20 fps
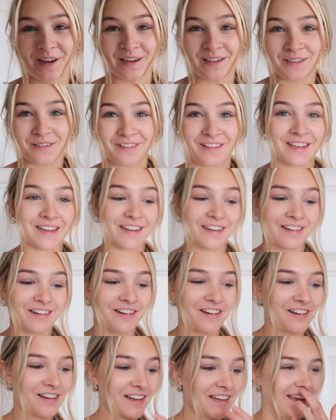how to do that at
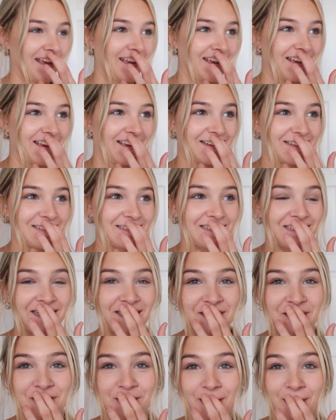all. And I
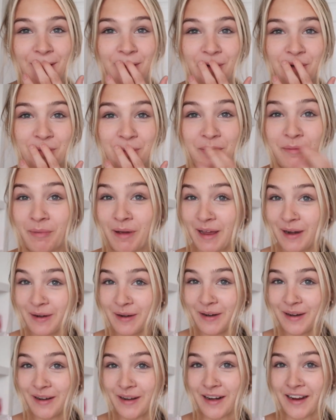just thought it would be
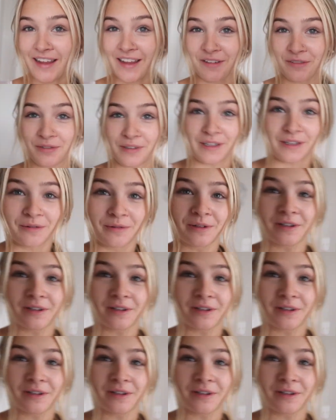better if he